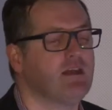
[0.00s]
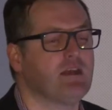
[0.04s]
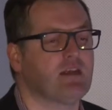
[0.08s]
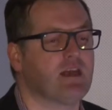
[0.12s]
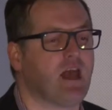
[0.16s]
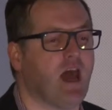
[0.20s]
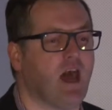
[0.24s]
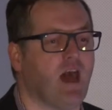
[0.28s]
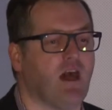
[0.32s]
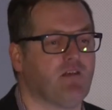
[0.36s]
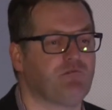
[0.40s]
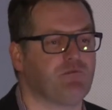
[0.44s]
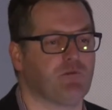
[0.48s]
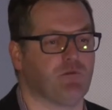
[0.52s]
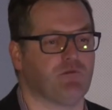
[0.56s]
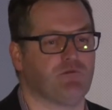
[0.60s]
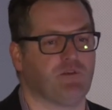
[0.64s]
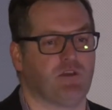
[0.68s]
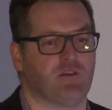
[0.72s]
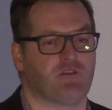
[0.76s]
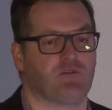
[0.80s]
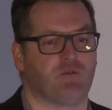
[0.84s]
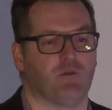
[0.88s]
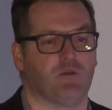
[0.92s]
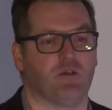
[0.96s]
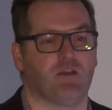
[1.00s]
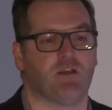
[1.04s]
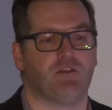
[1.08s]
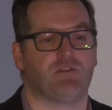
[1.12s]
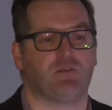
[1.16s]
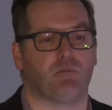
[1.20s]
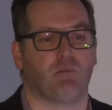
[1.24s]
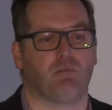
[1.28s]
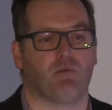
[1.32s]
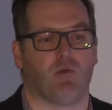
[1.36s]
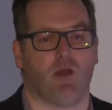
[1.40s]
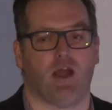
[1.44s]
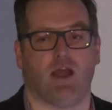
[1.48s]
Cannes Film Festival is
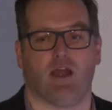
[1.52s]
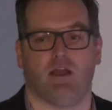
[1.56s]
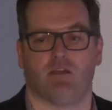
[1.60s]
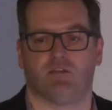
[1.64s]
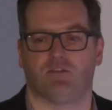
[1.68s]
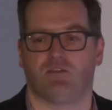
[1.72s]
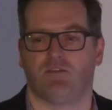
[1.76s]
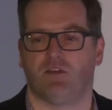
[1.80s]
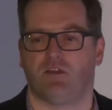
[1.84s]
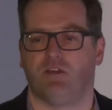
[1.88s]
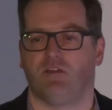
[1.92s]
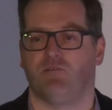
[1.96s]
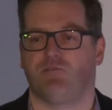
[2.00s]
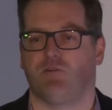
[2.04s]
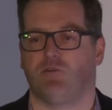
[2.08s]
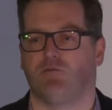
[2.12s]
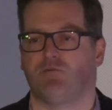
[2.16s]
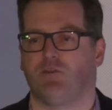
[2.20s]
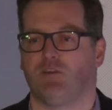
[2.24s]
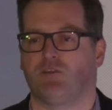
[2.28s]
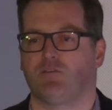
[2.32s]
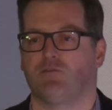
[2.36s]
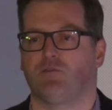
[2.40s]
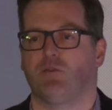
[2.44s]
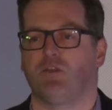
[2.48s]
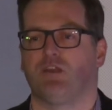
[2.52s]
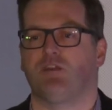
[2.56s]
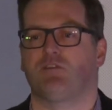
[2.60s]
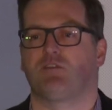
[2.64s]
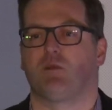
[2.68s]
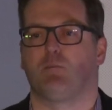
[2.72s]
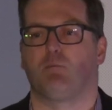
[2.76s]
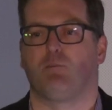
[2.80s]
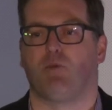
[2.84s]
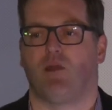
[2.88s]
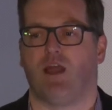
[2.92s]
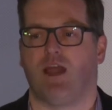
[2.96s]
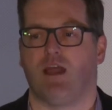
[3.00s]
a brand. Sydney Film Festival is
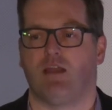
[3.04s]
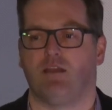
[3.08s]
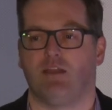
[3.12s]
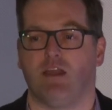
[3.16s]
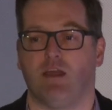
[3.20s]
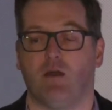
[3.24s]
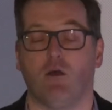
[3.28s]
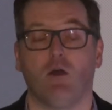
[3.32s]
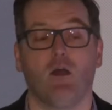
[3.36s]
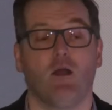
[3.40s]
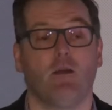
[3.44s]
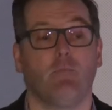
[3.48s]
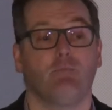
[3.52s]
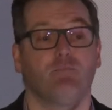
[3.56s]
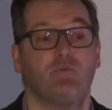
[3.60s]
a brand now.